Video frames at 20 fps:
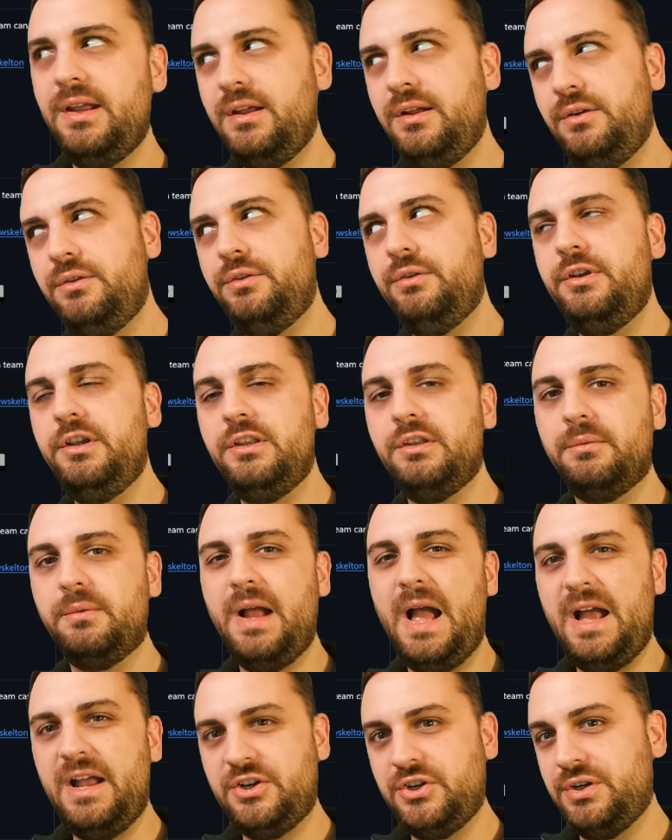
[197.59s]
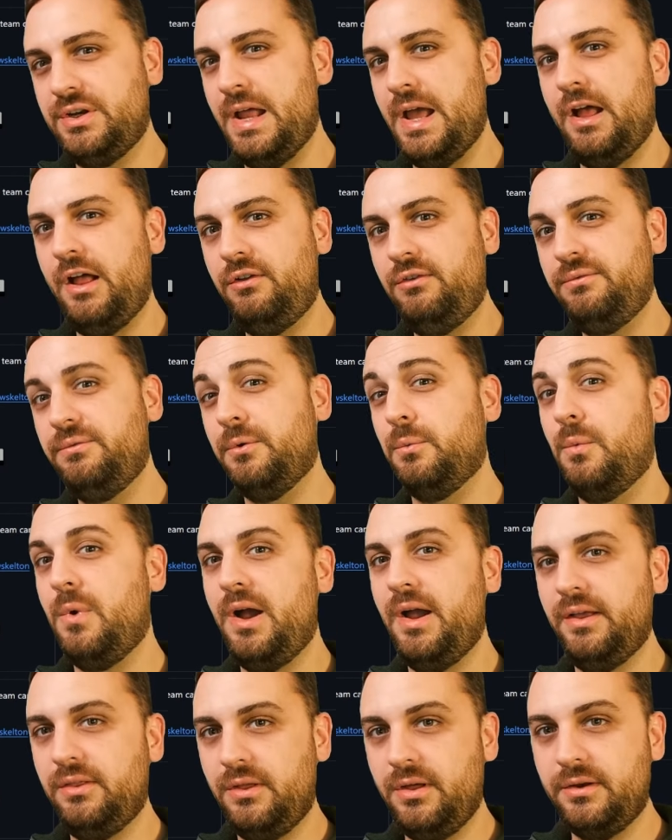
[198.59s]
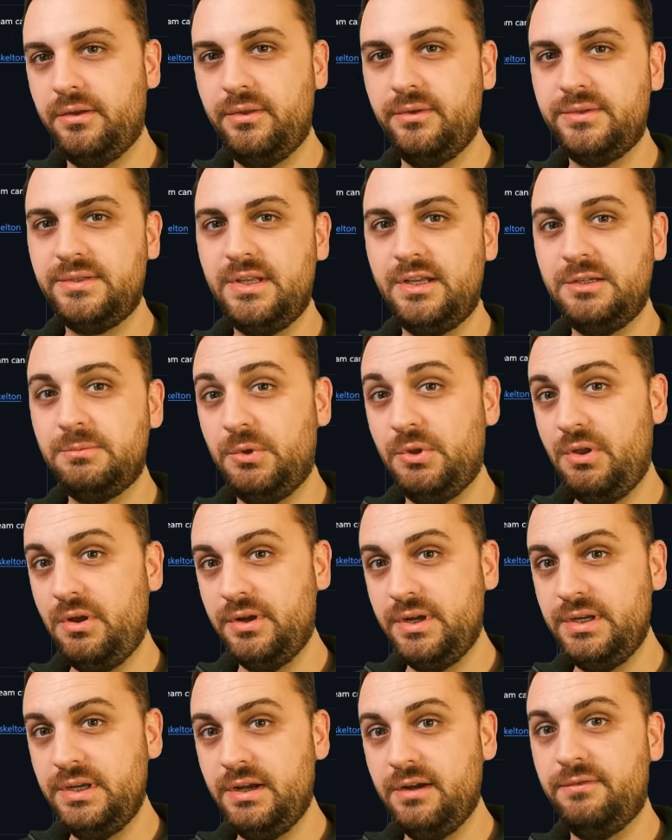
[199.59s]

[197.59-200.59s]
including the rationale for why a lot of those things belong in here.